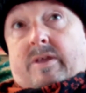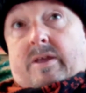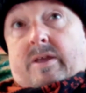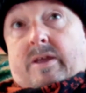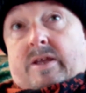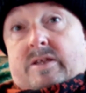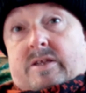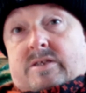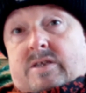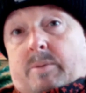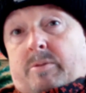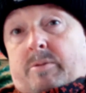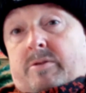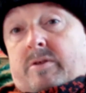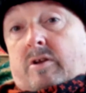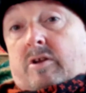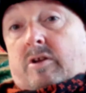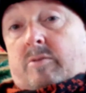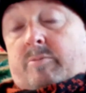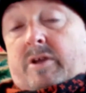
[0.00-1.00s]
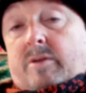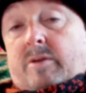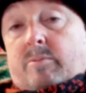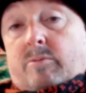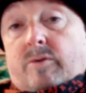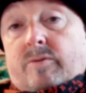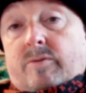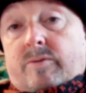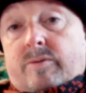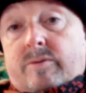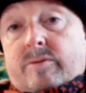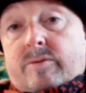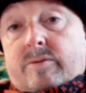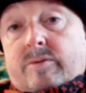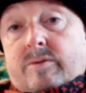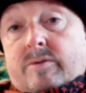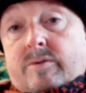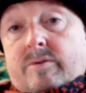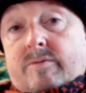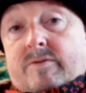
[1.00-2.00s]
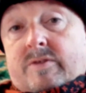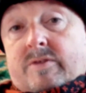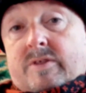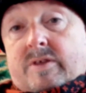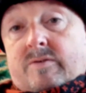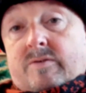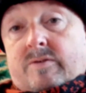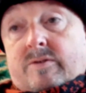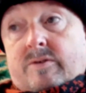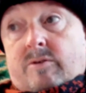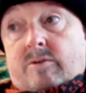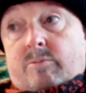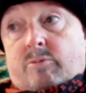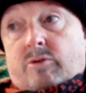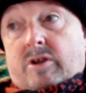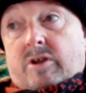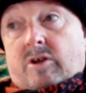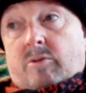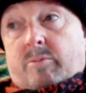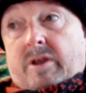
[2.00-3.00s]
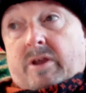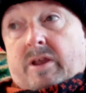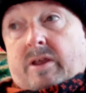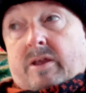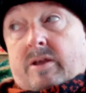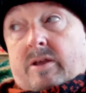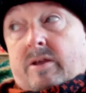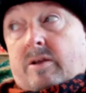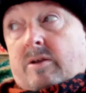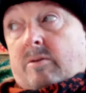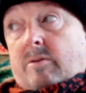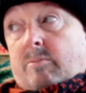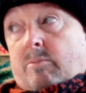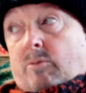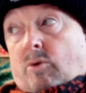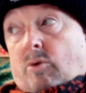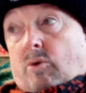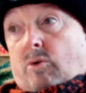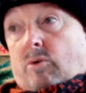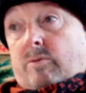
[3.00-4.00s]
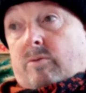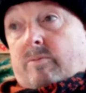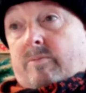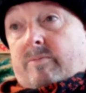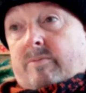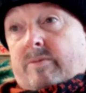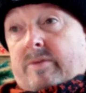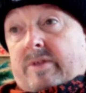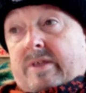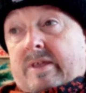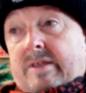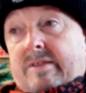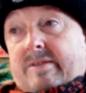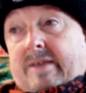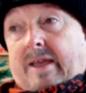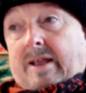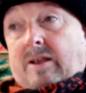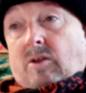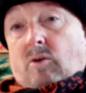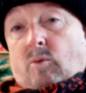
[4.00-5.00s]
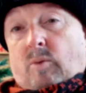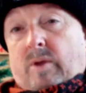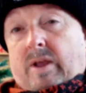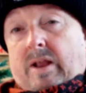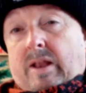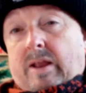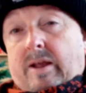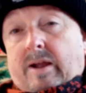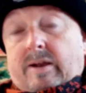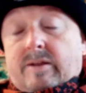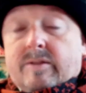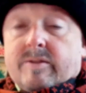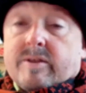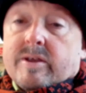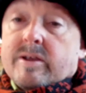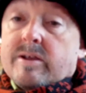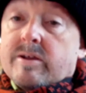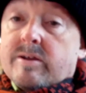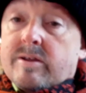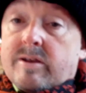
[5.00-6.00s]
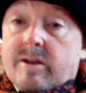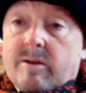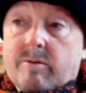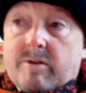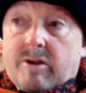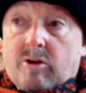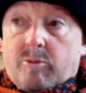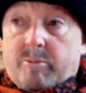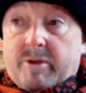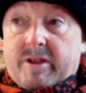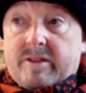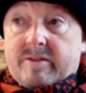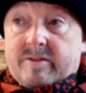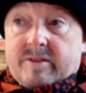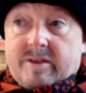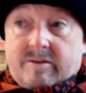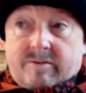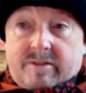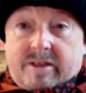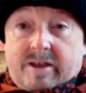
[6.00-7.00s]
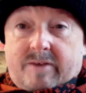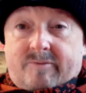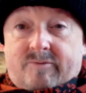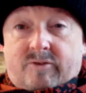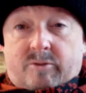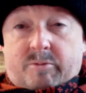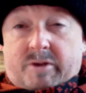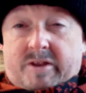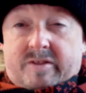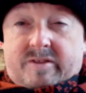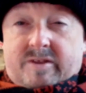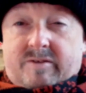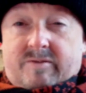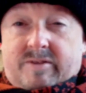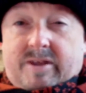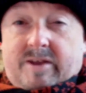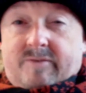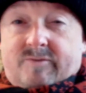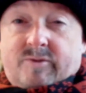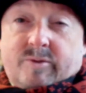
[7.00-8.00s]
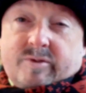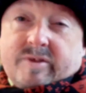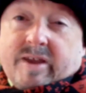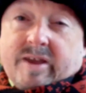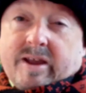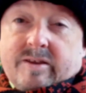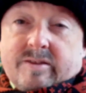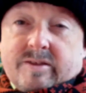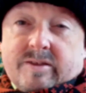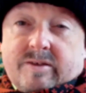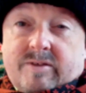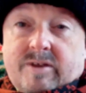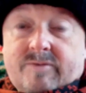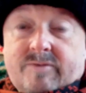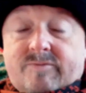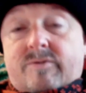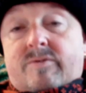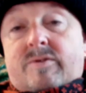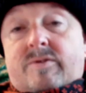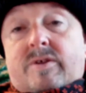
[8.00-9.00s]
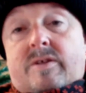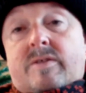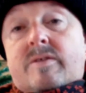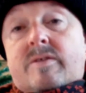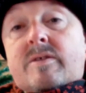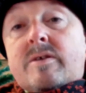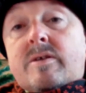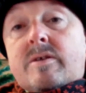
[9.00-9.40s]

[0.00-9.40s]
Each episode will be a month for series two, but it'll be more daily or weekly kind of thing. You know, little bits here and there, a few minutes here and there, a few seconds here and there, a few things.